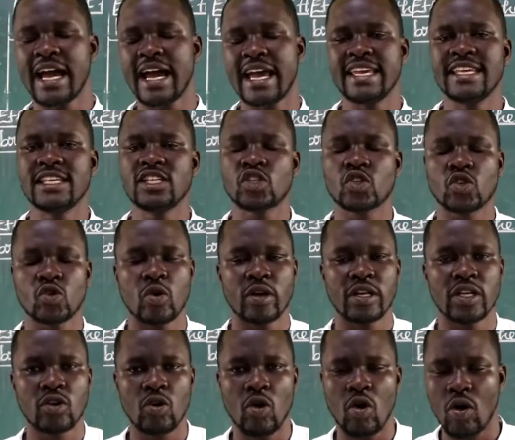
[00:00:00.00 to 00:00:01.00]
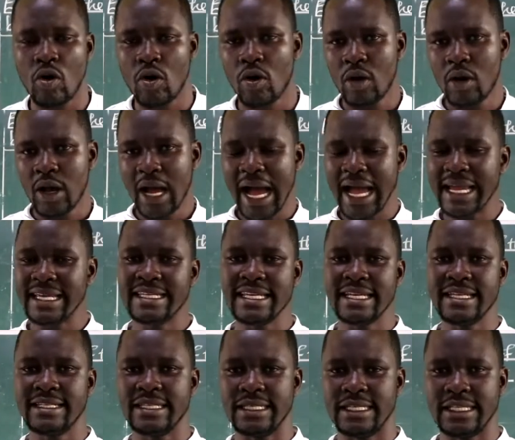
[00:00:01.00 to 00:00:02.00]
historical
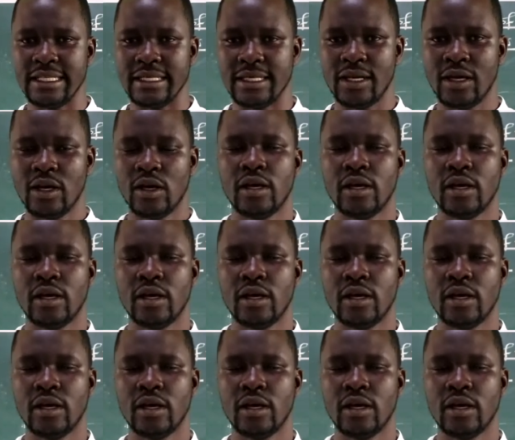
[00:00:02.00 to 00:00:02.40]
identity,